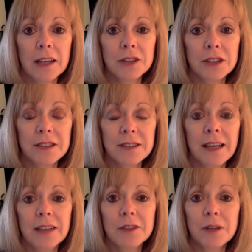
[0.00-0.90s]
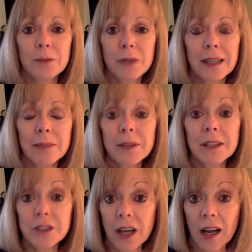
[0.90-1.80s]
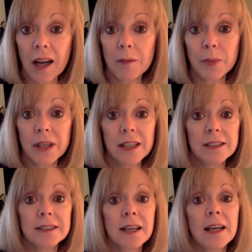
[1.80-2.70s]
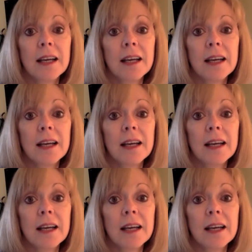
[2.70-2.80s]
She's had trouble keeping a job because